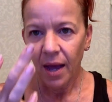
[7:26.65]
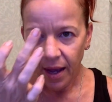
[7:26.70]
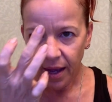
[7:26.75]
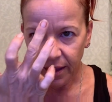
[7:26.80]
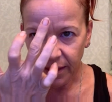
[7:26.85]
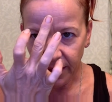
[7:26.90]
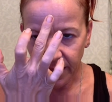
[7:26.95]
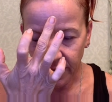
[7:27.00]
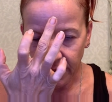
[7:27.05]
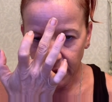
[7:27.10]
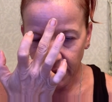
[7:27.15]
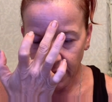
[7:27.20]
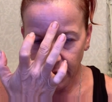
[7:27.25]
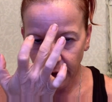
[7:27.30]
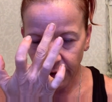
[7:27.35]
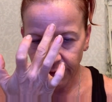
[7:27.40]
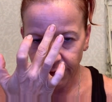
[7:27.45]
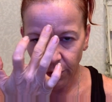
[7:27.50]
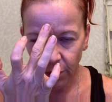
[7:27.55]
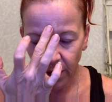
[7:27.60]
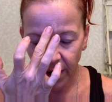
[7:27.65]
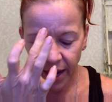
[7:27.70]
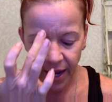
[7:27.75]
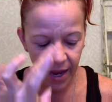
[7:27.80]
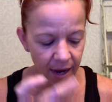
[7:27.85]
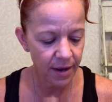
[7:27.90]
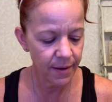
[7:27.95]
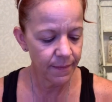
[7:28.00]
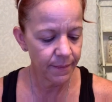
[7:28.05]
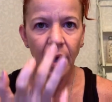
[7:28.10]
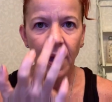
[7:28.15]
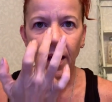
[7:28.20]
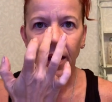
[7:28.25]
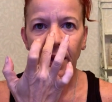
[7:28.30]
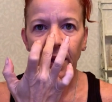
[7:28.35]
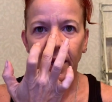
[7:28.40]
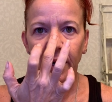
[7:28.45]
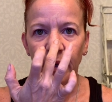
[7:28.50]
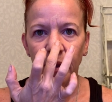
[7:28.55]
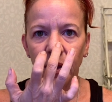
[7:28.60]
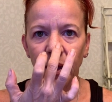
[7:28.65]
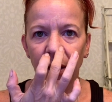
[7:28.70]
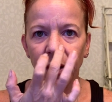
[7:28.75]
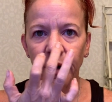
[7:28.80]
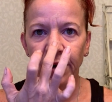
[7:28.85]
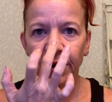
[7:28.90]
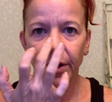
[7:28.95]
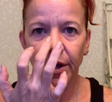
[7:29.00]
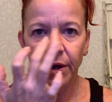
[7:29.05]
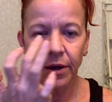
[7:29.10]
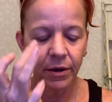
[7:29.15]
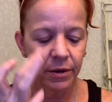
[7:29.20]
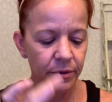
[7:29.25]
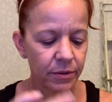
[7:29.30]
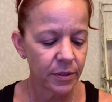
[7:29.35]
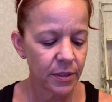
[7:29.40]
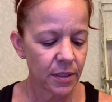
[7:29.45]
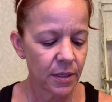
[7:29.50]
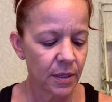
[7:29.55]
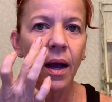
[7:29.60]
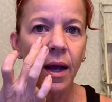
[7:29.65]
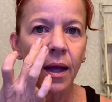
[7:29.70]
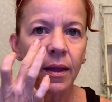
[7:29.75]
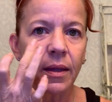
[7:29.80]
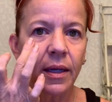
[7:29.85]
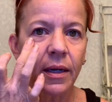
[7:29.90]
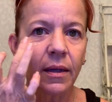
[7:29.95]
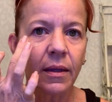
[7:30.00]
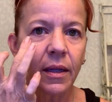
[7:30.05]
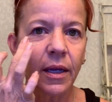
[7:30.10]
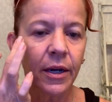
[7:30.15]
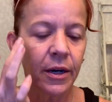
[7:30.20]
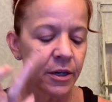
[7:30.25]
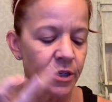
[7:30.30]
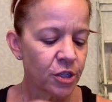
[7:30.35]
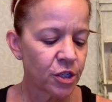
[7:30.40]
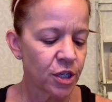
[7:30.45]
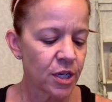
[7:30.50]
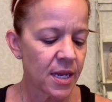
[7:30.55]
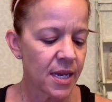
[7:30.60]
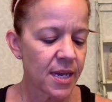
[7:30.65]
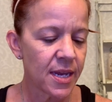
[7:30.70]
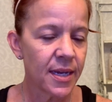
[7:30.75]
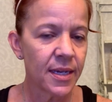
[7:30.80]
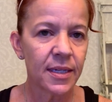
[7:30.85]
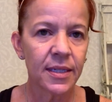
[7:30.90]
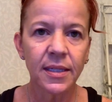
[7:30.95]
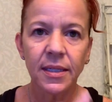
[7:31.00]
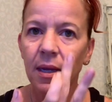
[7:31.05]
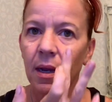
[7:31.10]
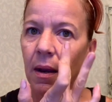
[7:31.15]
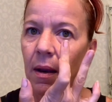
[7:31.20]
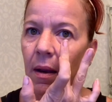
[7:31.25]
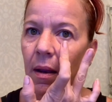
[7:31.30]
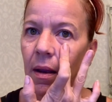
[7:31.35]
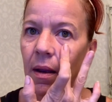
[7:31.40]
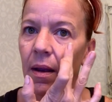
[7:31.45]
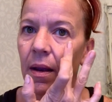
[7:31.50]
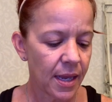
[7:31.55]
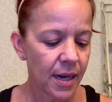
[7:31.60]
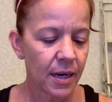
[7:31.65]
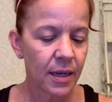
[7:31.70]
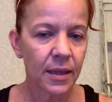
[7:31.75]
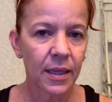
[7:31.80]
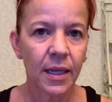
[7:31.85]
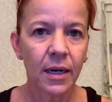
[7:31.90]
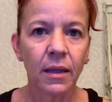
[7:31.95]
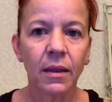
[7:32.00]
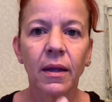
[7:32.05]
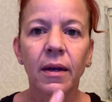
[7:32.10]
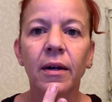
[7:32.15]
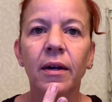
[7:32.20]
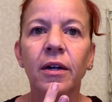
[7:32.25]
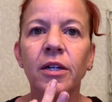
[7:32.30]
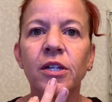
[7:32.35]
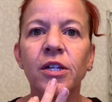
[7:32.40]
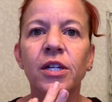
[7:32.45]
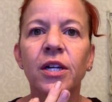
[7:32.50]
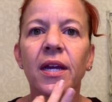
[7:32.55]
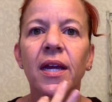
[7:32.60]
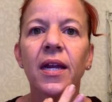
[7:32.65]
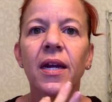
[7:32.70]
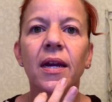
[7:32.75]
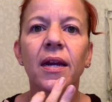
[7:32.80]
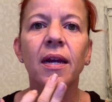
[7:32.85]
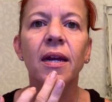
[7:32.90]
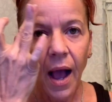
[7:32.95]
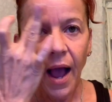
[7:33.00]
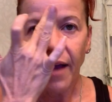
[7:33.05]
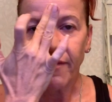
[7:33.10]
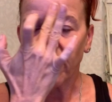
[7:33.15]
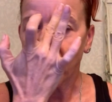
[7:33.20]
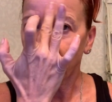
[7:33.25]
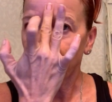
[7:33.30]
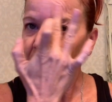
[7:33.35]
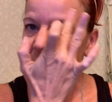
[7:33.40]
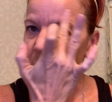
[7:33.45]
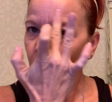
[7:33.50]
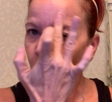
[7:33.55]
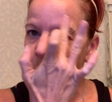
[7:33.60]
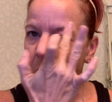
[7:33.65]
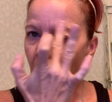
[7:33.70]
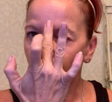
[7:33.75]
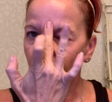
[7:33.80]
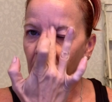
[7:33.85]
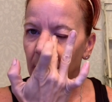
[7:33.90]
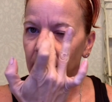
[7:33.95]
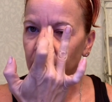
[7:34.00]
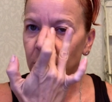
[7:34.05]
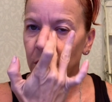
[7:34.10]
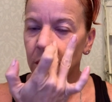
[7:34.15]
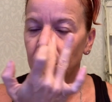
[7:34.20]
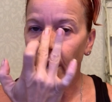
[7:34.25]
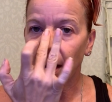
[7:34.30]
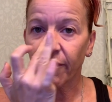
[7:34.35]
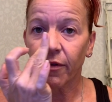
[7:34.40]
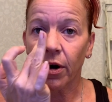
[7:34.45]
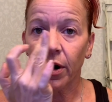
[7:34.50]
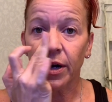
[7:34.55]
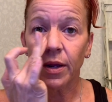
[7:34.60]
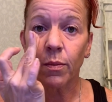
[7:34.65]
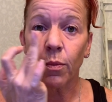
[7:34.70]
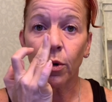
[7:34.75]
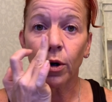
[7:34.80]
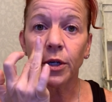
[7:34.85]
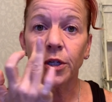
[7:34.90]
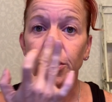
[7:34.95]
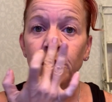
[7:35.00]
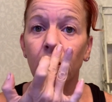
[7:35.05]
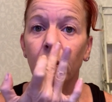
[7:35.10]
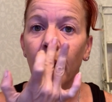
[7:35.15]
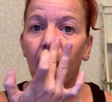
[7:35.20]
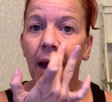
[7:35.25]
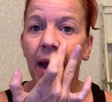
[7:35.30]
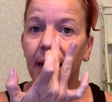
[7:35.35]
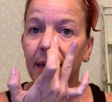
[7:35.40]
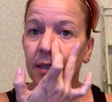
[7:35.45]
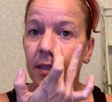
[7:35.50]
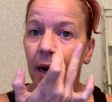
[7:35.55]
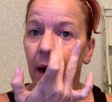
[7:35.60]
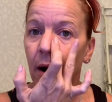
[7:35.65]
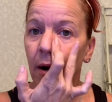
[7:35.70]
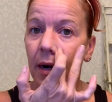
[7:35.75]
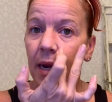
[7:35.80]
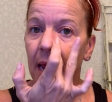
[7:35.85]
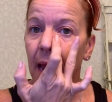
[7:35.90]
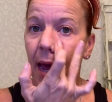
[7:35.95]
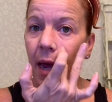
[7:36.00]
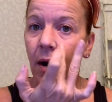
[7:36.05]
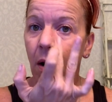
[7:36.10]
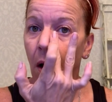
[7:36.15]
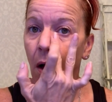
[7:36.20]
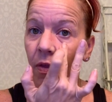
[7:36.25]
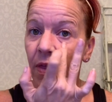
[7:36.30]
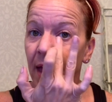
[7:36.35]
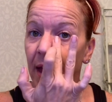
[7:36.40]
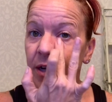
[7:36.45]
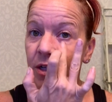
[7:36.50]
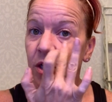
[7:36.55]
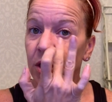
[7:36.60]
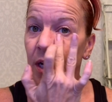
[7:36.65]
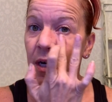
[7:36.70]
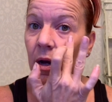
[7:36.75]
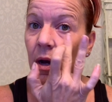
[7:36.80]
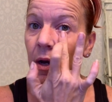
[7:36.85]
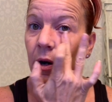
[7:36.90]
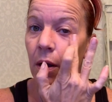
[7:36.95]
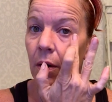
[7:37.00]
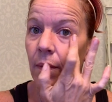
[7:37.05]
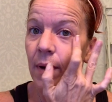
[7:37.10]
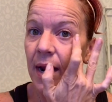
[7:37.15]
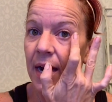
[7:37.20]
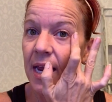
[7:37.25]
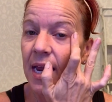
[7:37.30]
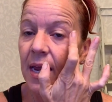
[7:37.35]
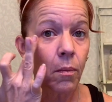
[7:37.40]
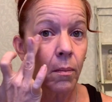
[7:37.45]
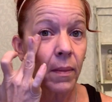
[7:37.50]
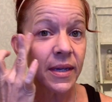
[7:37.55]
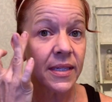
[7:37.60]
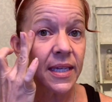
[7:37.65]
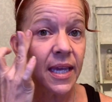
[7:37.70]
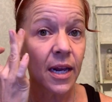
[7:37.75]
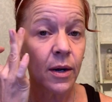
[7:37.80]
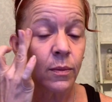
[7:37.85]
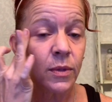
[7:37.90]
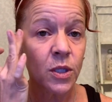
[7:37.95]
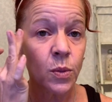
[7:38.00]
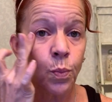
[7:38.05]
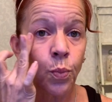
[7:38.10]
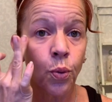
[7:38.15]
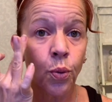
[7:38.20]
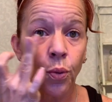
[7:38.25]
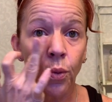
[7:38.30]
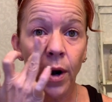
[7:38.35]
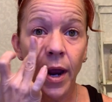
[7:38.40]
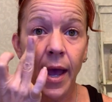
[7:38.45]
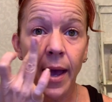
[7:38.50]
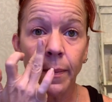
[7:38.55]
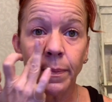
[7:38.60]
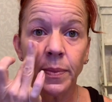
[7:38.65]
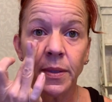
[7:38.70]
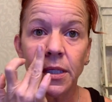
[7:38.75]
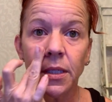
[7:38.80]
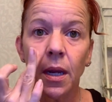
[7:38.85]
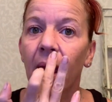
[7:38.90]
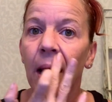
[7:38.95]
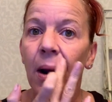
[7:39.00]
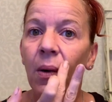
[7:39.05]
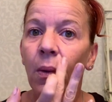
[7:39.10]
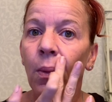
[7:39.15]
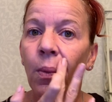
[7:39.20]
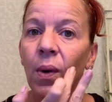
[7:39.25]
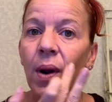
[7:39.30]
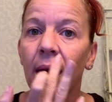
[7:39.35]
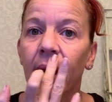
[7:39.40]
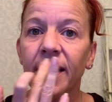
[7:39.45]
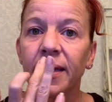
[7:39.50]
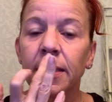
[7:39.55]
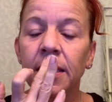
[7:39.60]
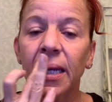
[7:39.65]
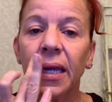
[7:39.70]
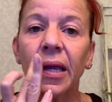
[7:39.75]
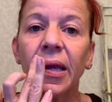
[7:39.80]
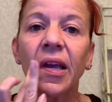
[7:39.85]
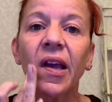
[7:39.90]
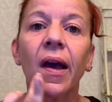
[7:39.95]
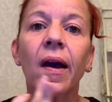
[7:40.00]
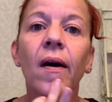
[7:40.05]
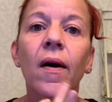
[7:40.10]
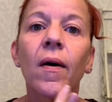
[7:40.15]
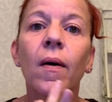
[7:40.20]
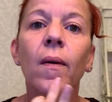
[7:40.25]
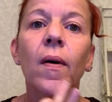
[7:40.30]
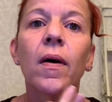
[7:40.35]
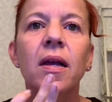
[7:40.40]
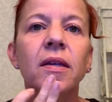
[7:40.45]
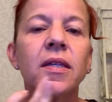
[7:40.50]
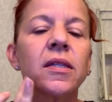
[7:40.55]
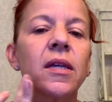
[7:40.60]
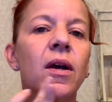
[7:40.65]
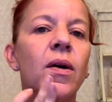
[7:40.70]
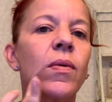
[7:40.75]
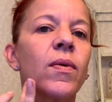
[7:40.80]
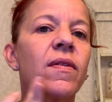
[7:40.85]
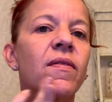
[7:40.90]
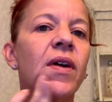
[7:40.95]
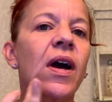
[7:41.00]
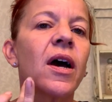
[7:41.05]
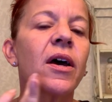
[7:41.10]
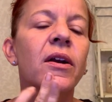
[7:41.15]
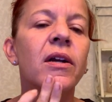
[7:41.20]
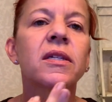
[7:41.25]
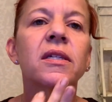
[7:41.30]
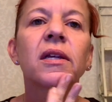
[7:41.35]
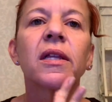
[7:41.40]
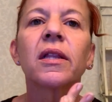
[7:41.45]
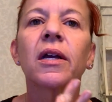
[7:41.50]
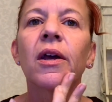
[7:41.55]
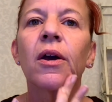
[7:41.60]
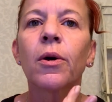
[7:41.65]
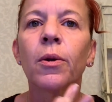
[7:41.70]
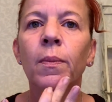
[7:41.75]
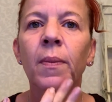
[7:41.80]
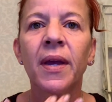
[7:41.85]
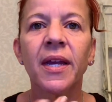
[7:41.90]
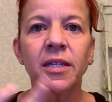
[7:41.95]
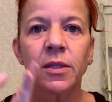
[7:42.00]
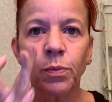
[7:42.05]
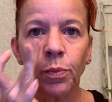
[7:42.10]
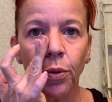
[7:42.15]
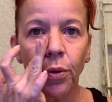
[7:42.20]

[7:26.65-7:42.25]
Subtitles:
a little on our forehead, a little on our nose, a little on our cheeks, and a little on our chin. I've already washed, I've already moisturized, I already had all that shit on already. My skin was prepped and ready to go. So we've got our silicone-based